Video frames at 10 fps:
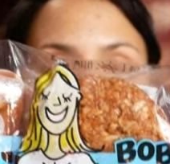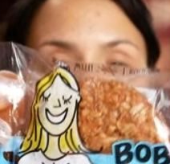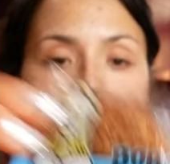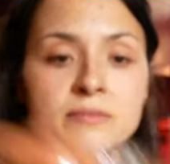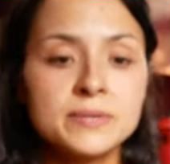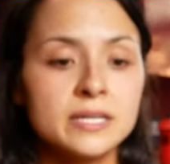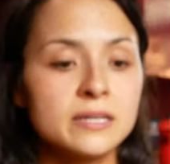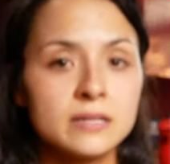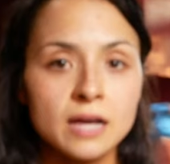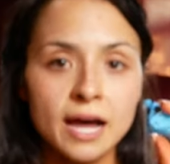They seem to be
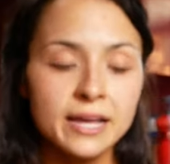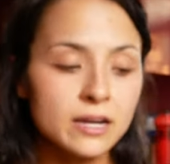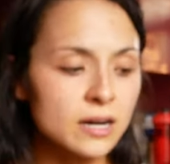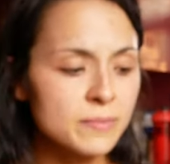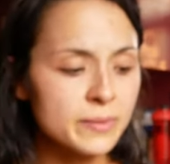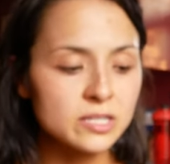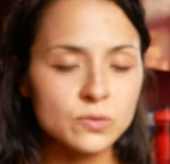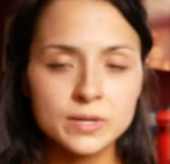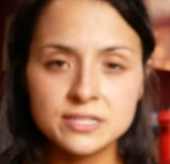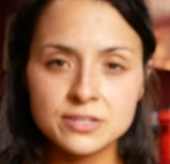high carb, but
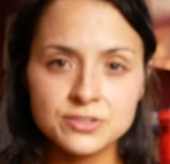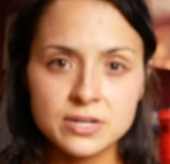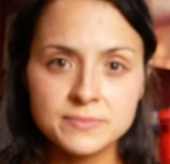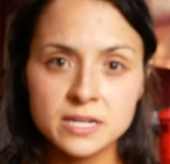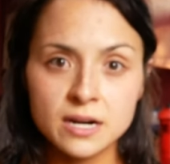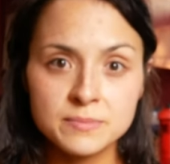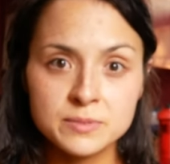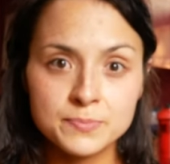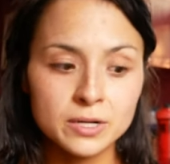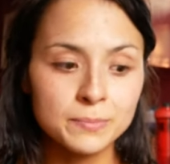twenty-six grams of
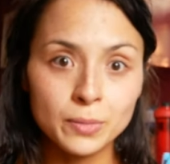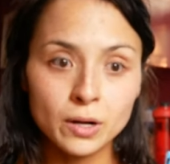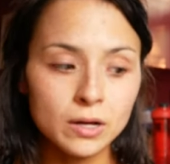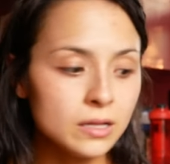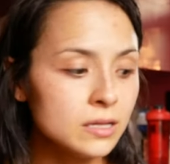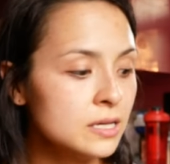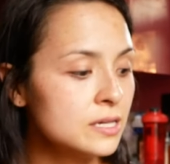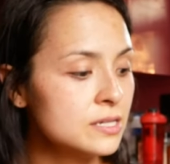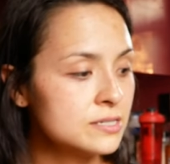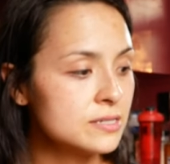carbs per ball.
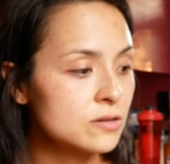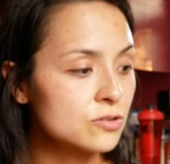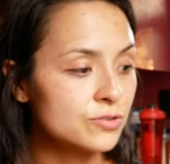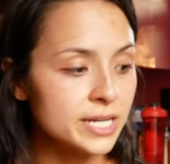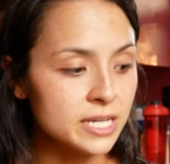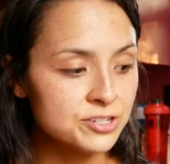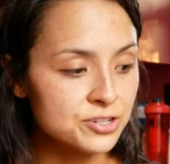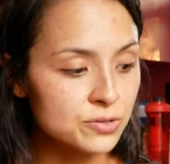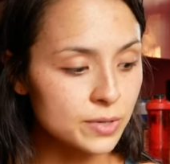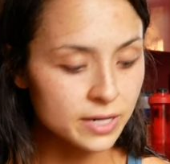So great
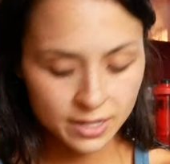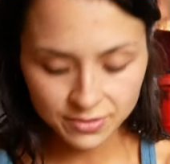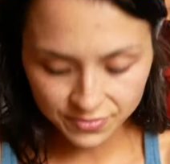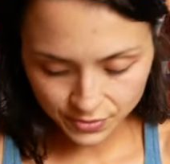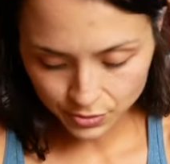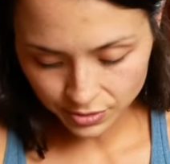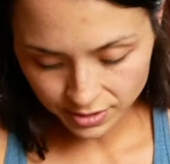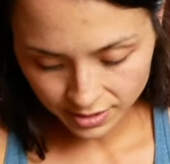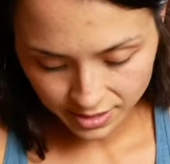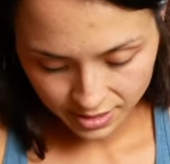intra-workout
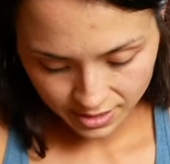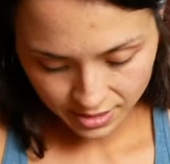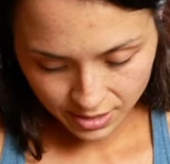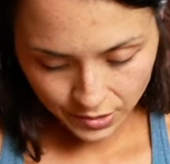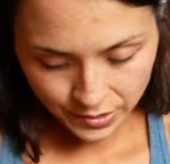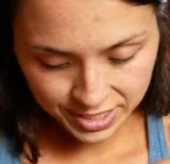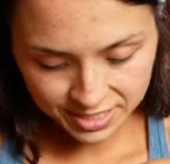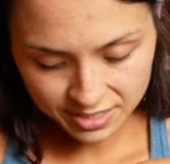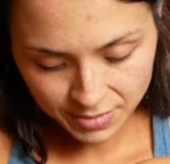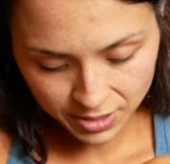fuel or
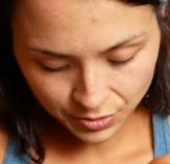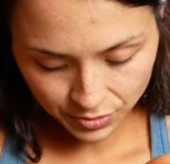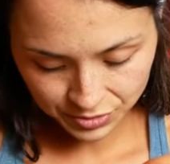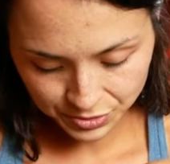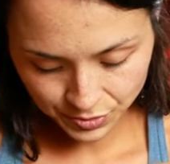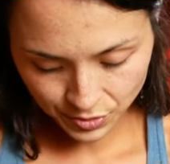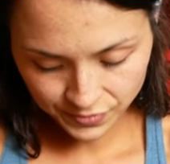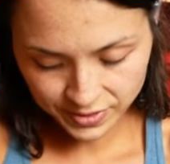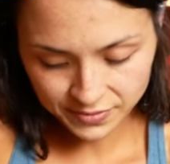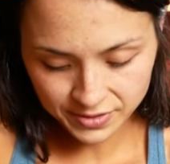just something to hold you
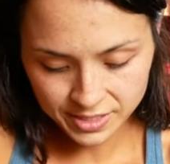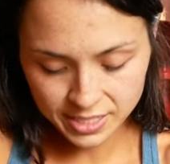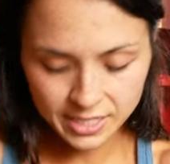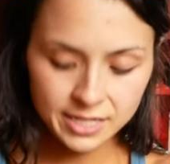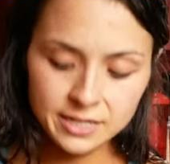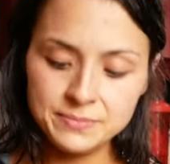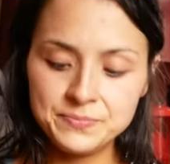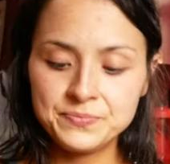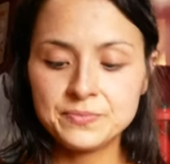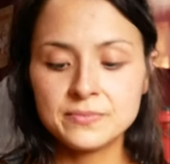over if you need it.
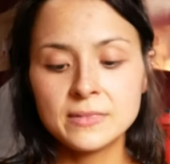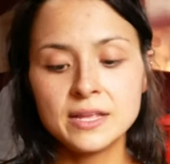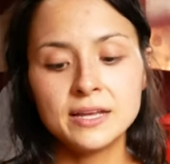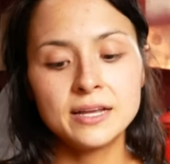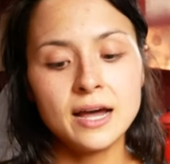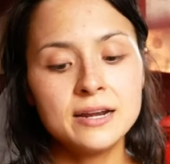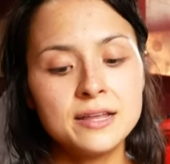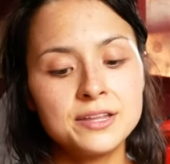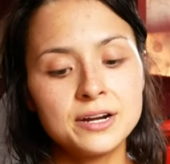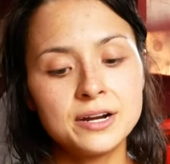Got
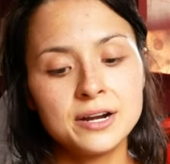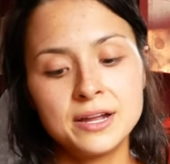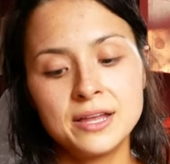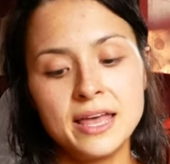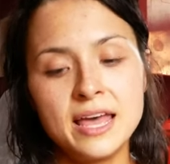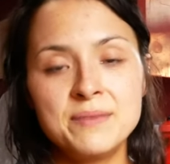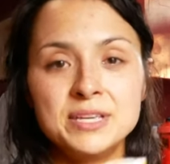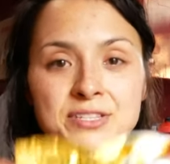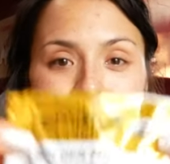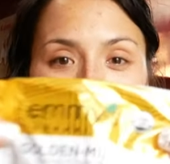another
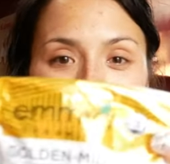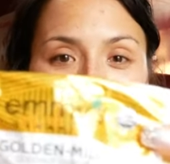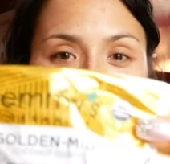Emmy's cookie.